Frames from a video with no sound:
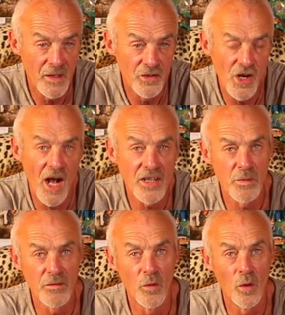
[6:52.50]
just
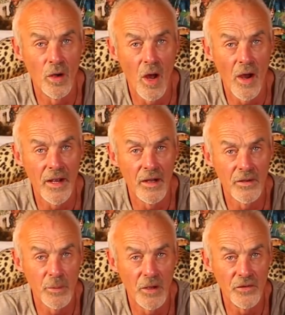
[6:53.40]
before light, I
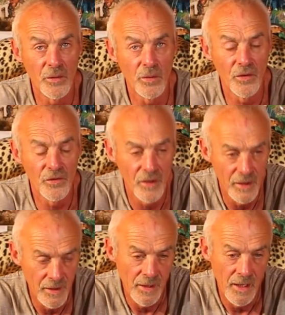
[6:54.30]
suppose it was.
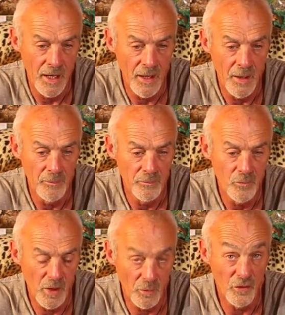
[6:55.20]

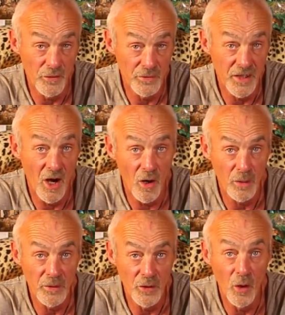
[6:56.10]
Well, it was
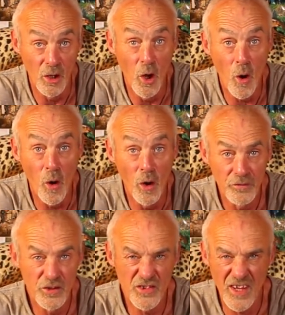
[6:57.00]
dark, but not long
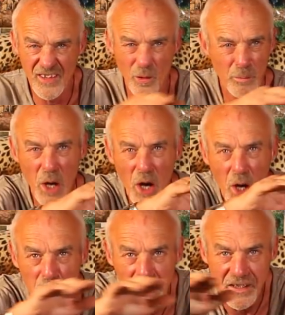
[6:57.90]
off, just that sort
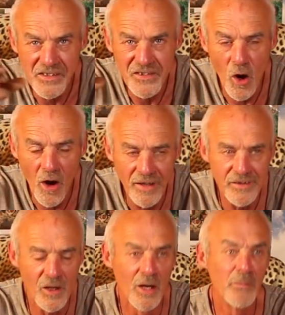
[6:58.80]
of purpley sky
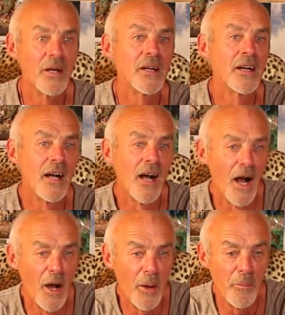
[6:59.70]
time.
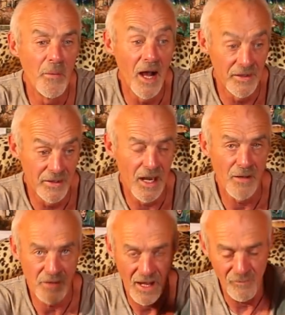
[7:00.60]
And the
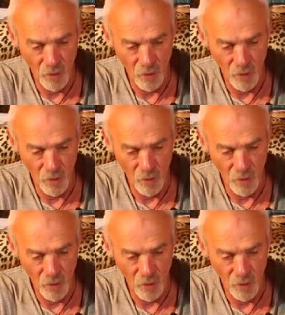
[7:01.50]
left-hand